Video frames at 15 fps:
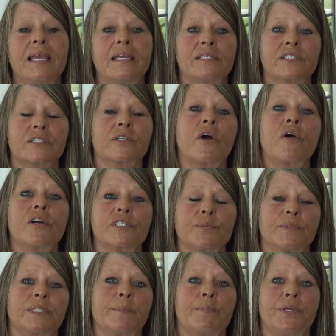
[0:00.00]
it's scars
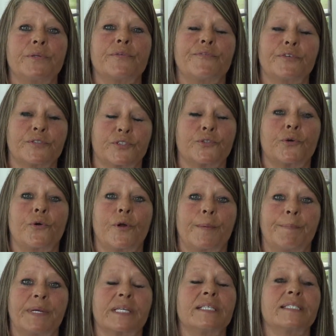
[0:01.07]
with a beautiful
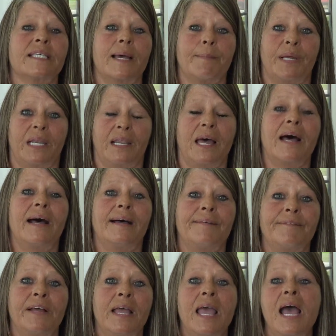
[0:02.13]
story, because I'm
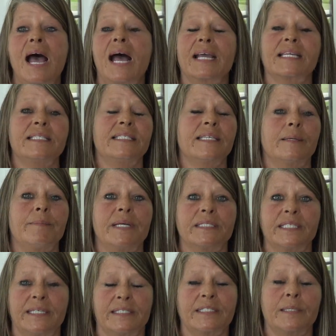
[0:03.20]
alive. I can tell my
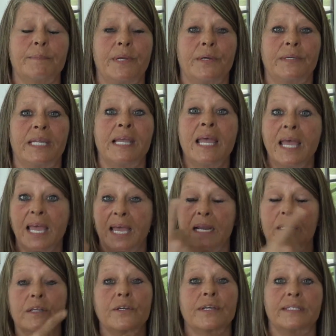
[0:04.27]
testimony
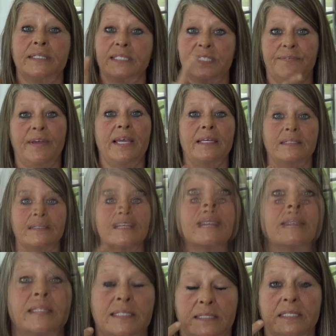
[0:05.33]
and look at this face.
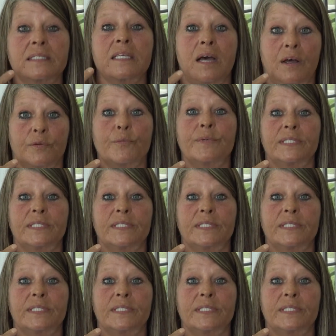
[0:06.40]
This is called